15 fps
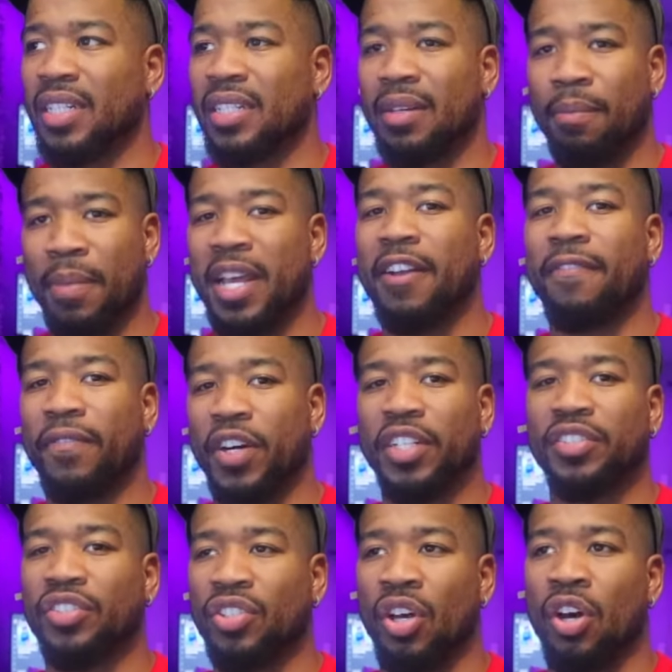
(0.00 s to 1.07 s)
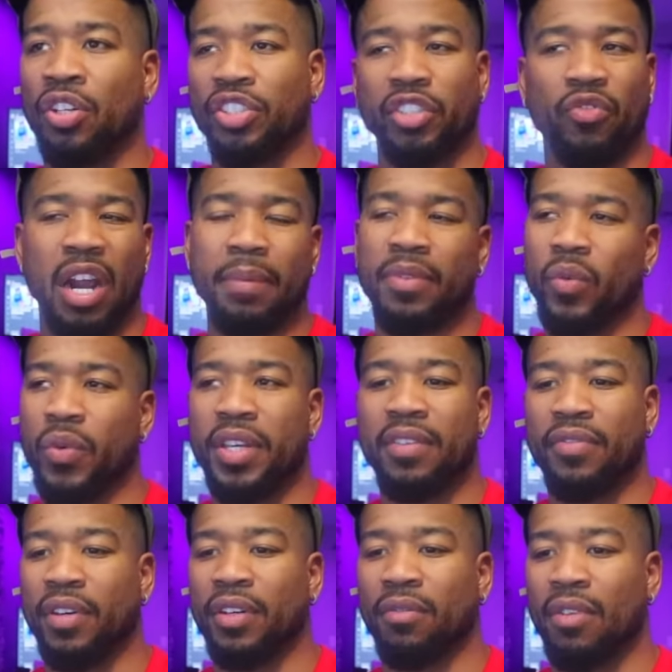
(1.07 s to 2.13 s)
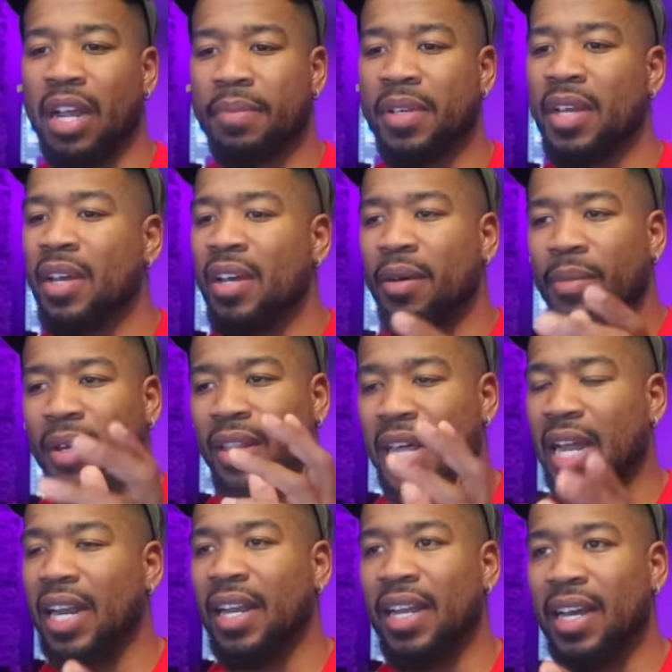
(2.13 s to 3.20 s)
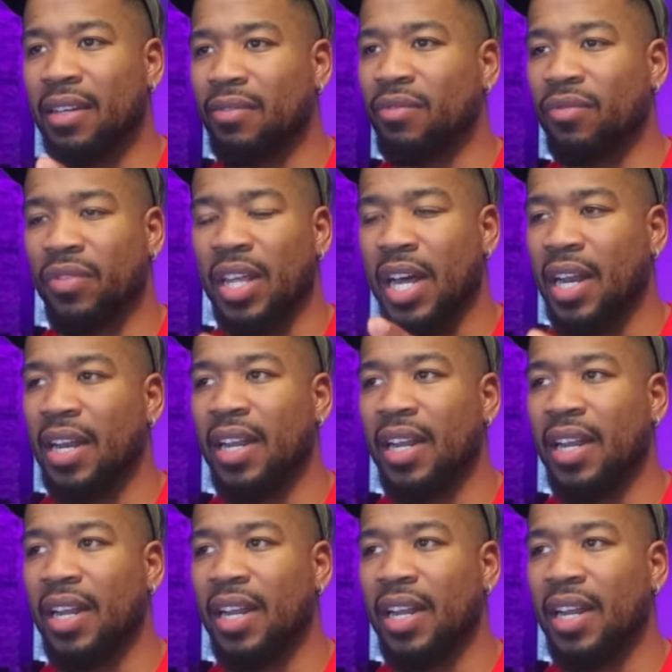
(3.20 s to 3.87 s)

he can make fucking songs and rap the way he fucking raps. But a lot of that